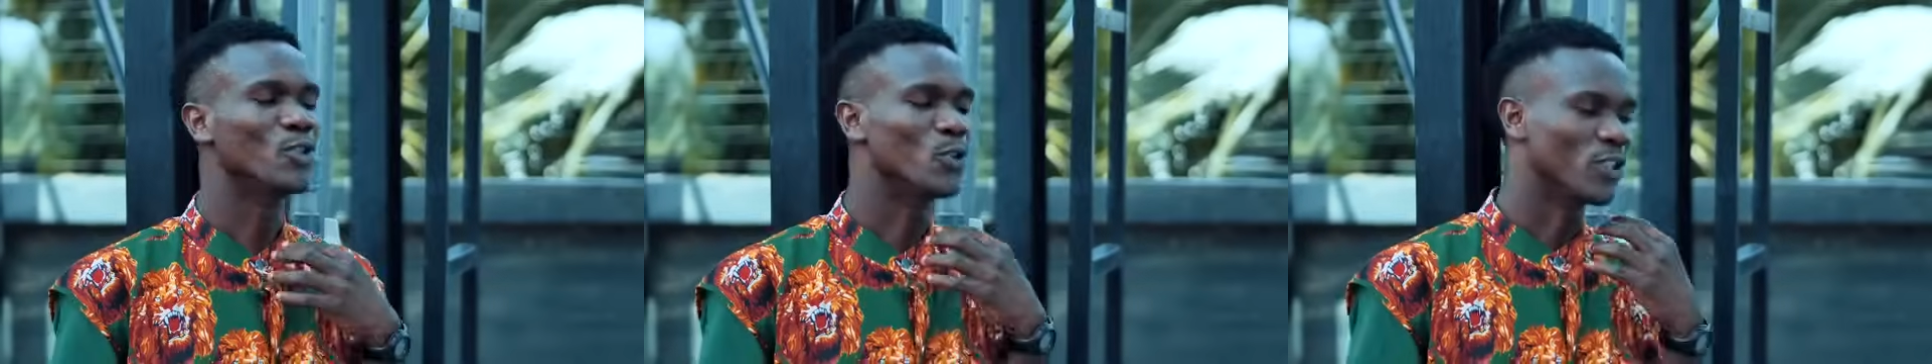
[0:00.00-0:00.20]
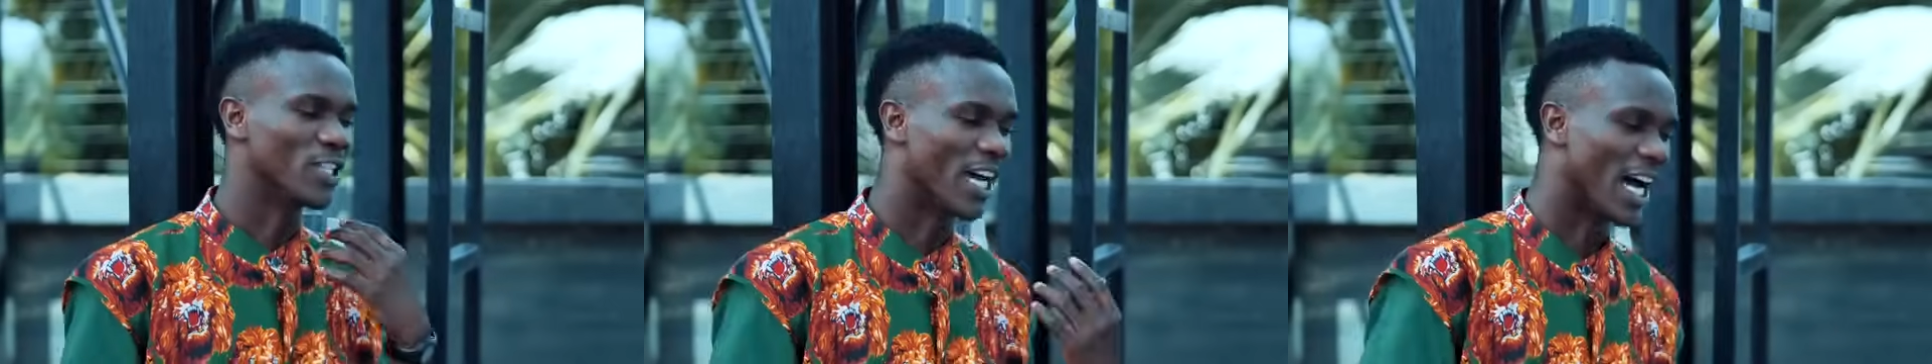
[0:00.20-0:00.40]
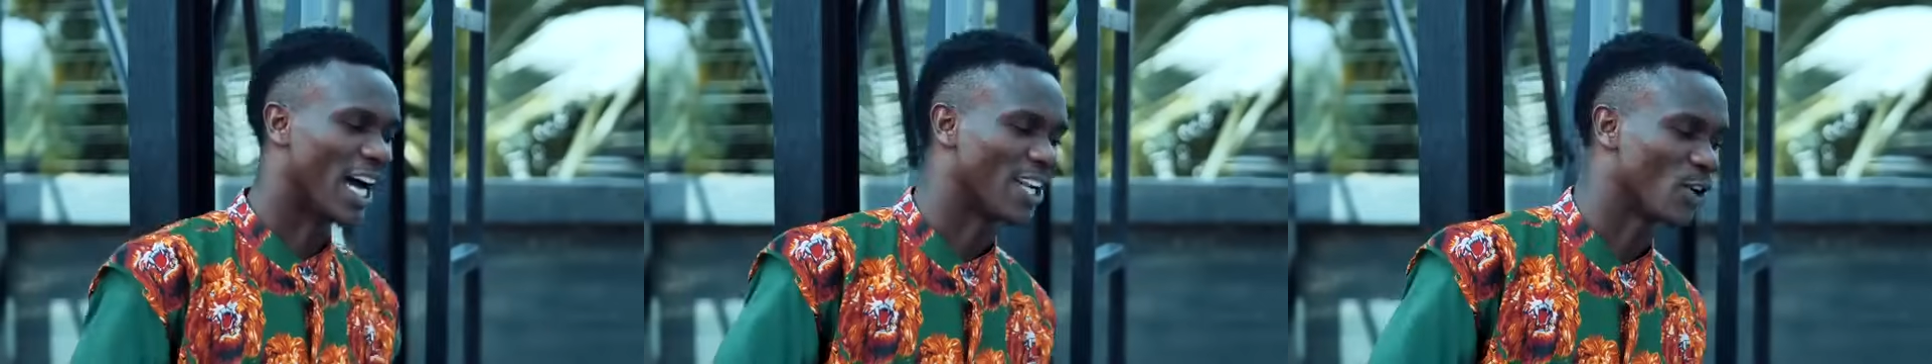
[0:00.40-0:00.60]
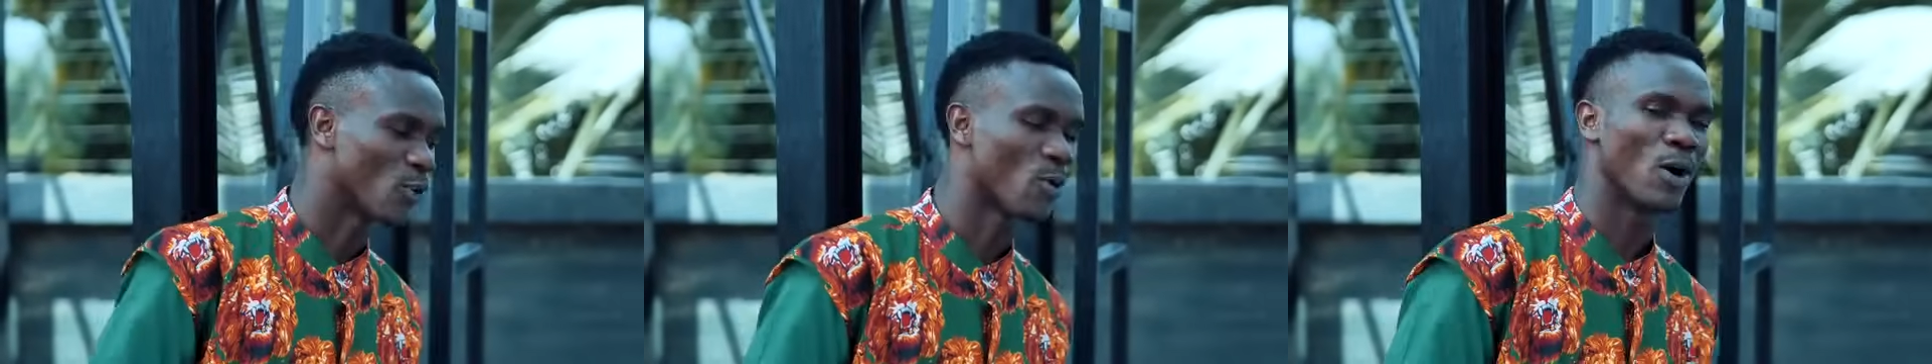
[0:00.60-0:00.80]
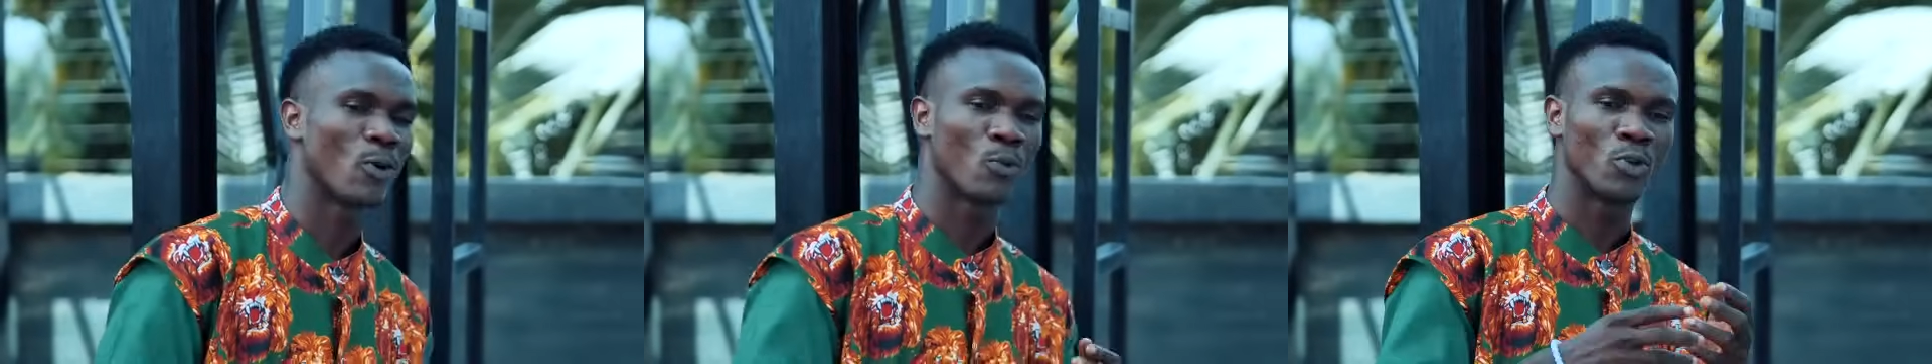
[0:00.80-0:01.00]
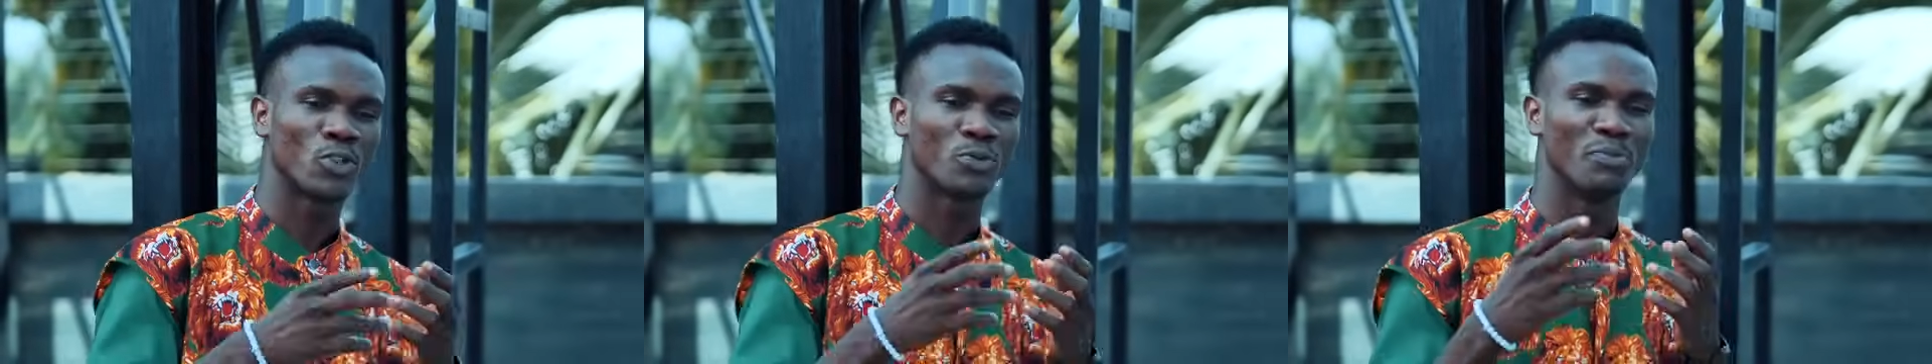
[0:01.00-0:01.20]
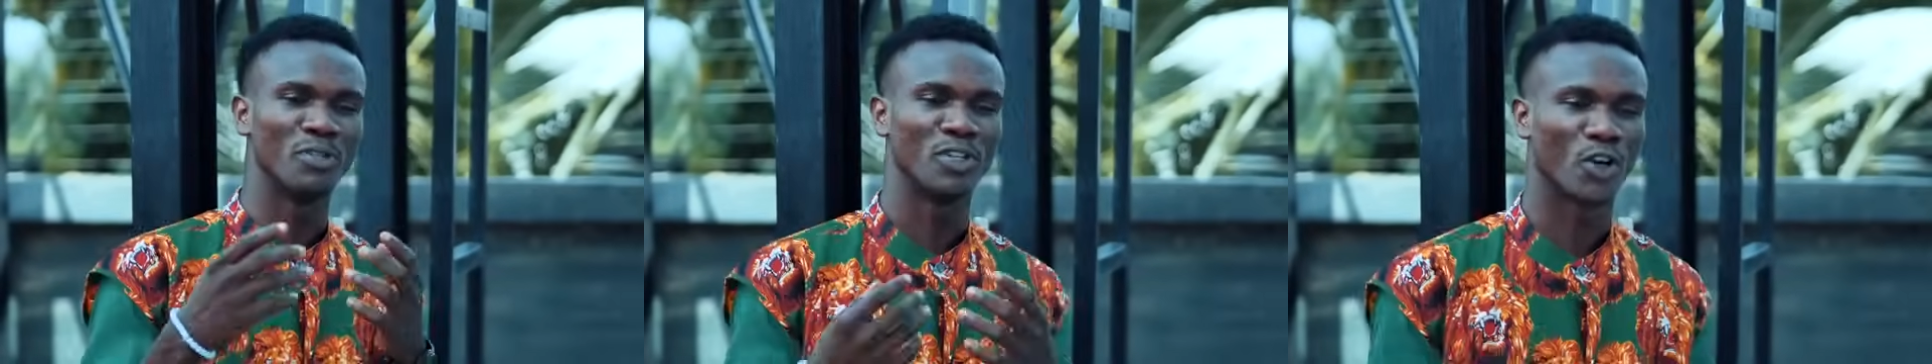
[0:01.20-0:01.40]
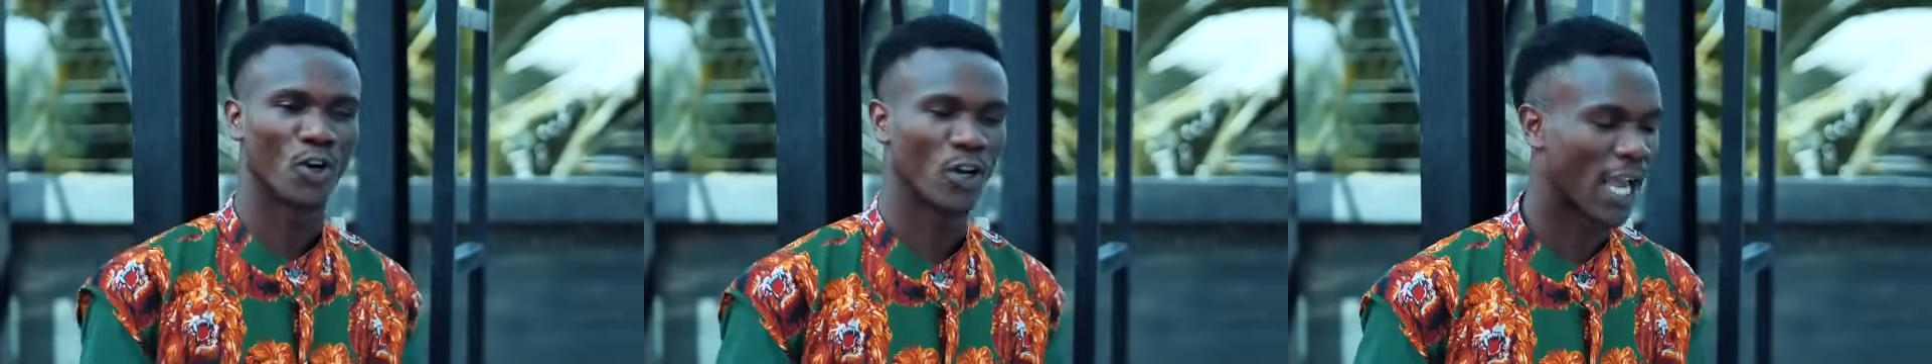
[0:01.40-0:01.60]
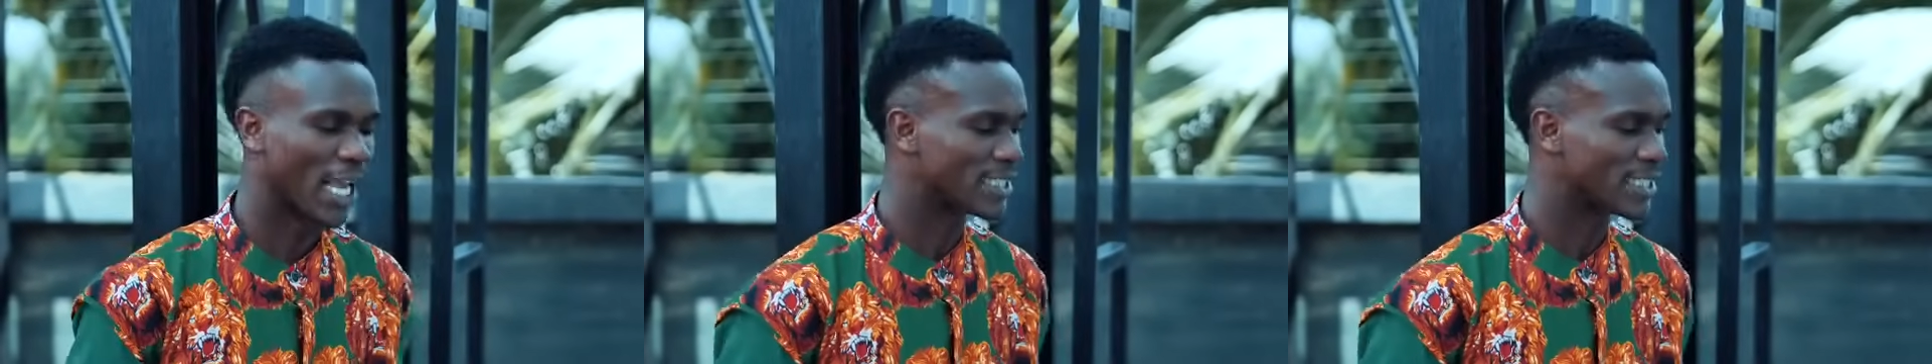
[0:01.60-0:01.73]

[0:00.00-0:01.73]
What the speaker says: No, nah, don't go and quote me wrong.